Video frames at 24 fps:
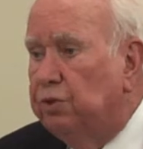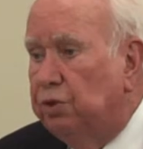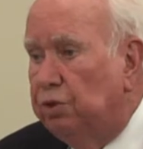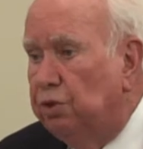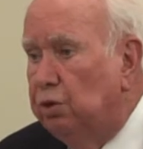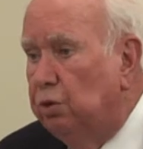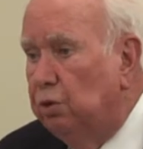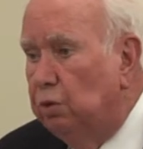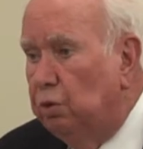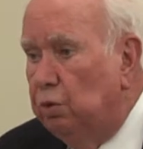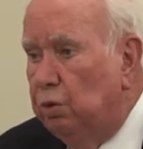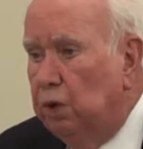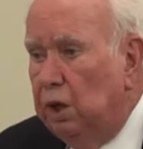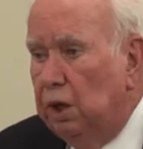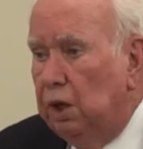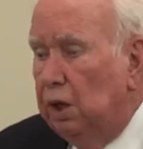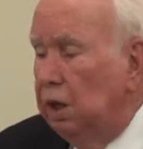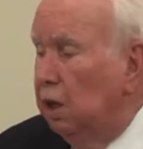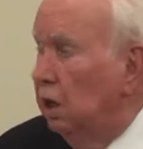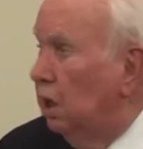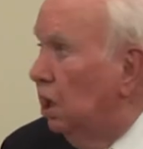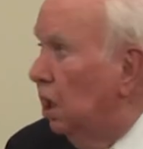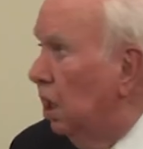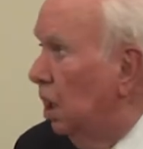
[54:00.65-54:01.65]
to
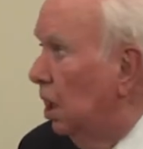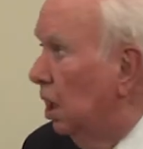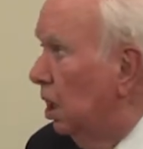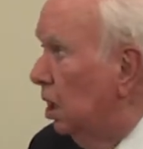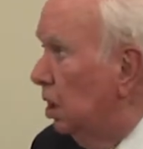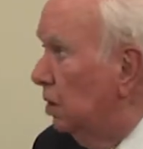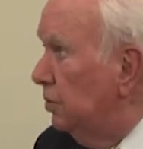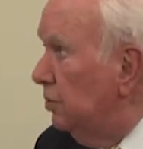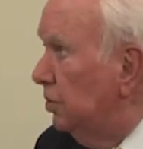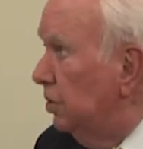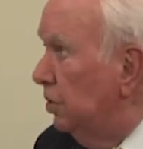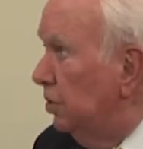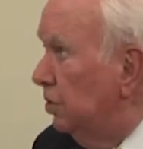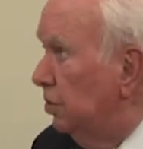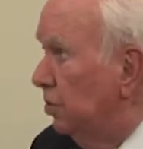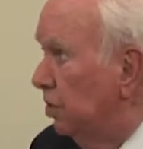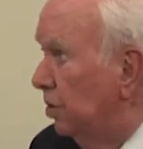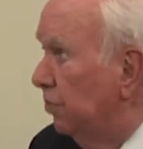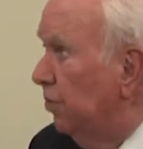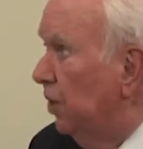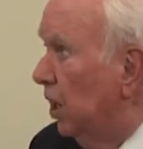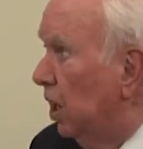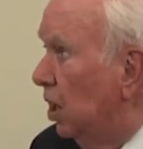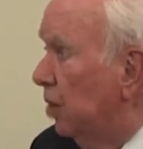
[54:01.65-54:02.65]

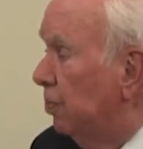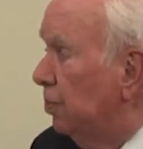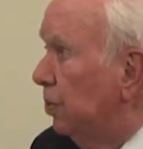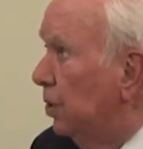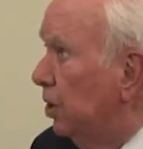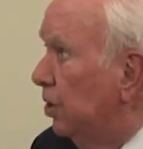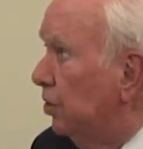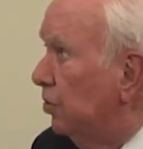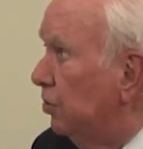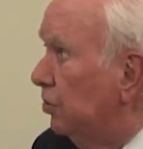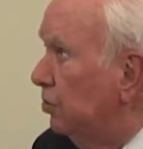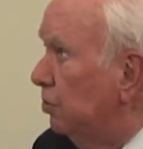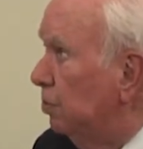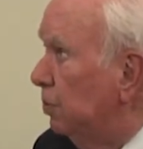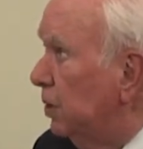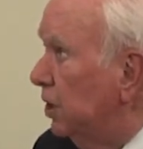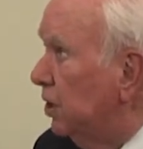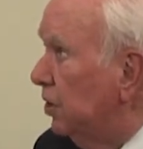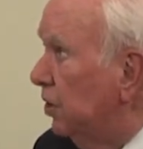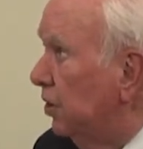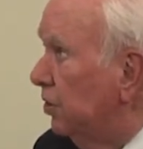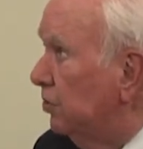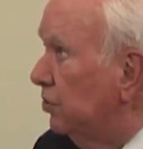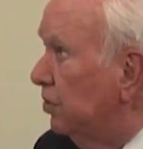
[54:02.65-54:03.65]
developers
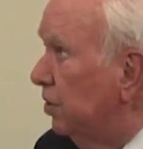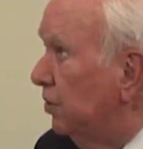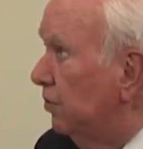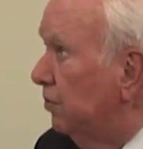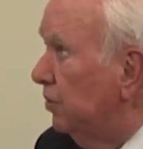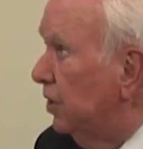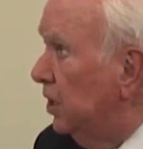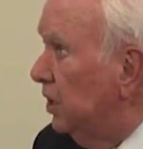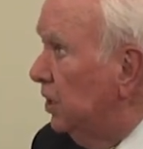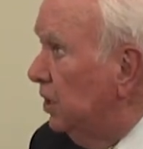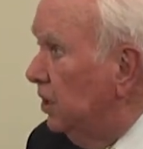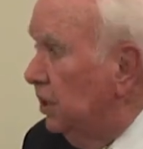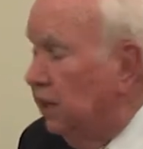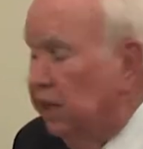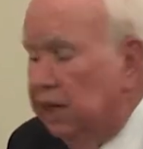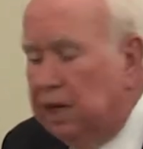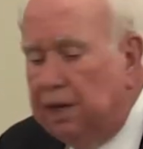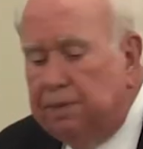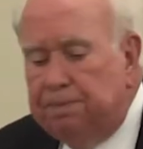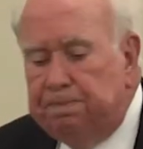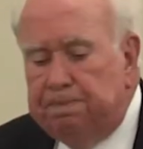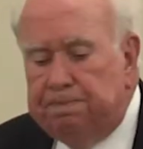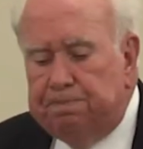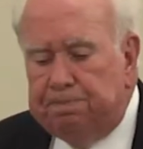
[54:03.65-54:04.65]
because of
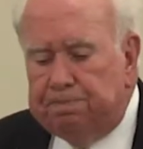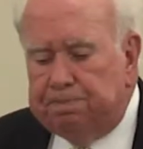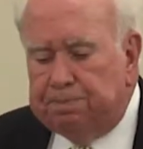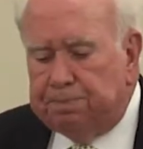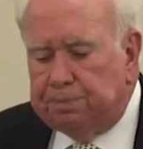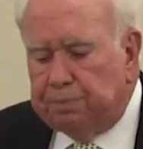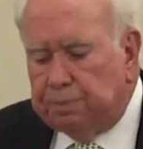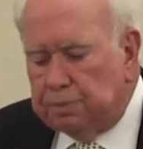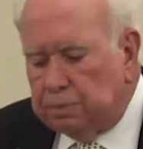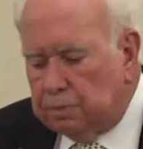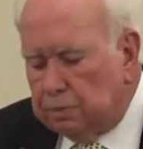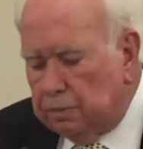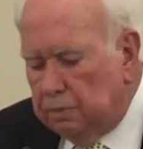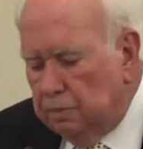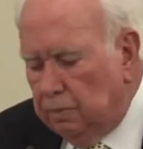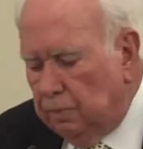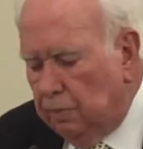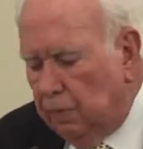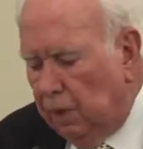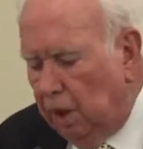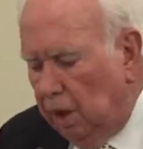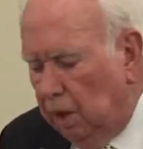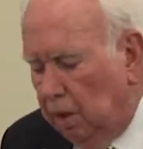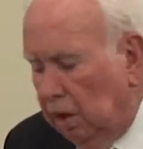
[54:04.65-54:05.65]
the
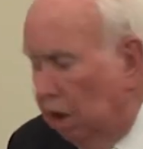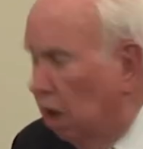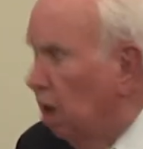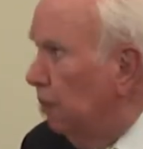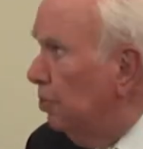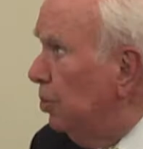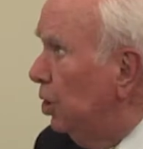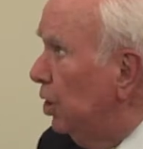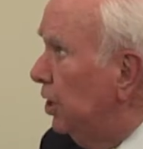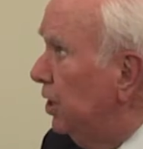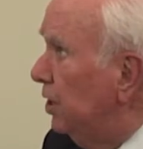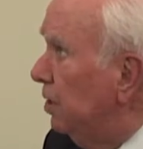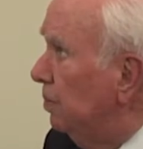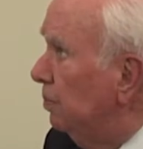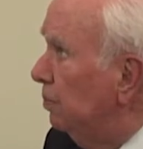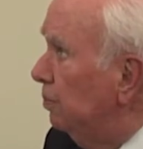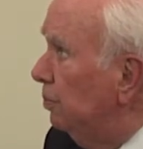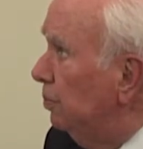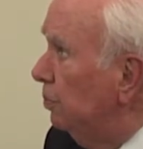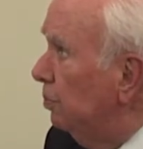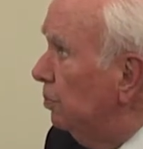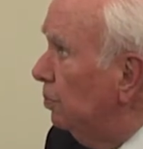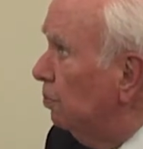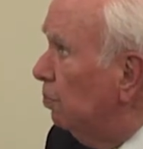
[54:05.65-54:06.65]
Arboretum,
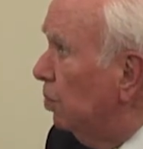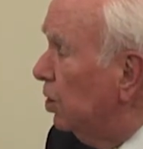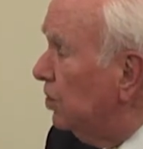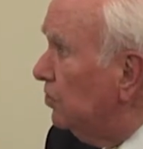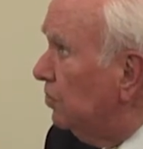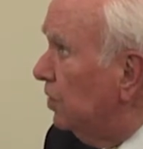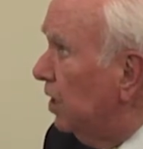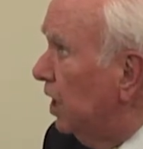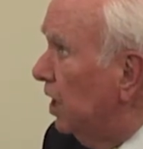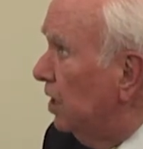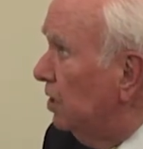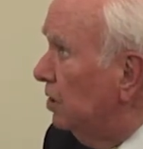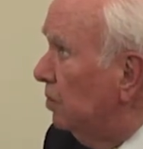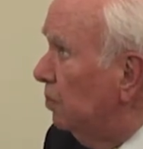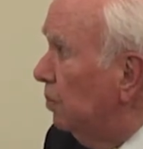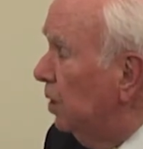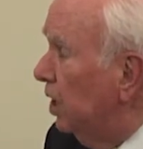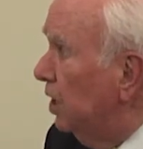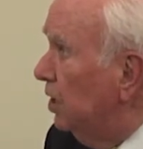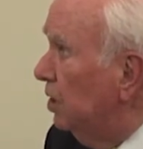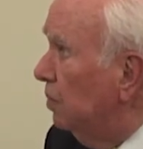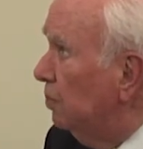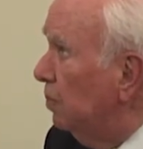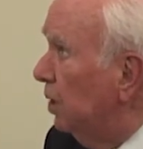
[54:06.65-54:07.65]
because of getting the
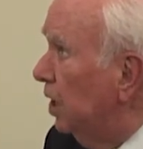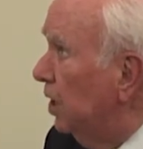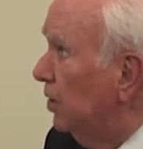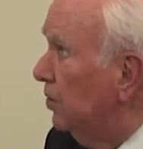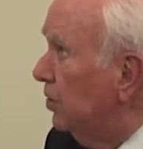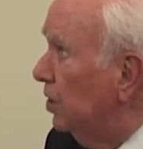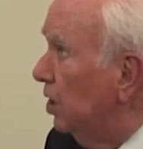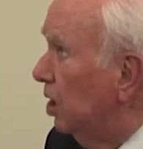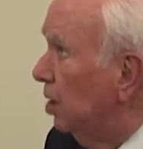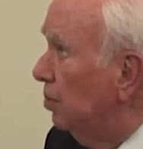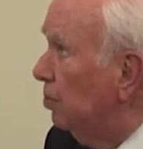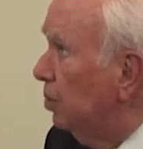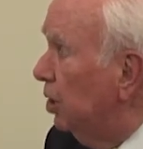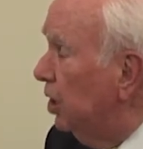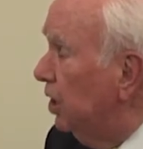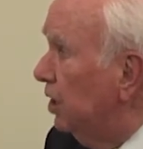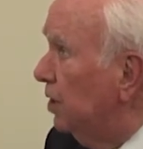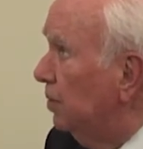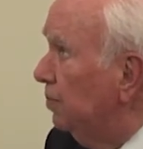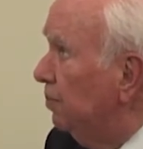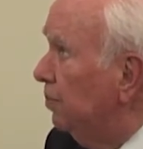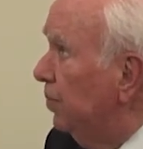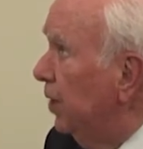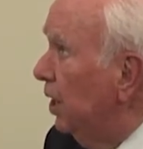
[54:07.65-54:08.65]
money to buy the
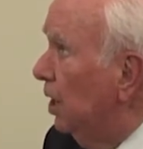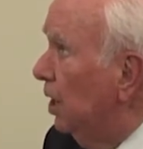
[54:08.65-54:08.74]
Arboretum.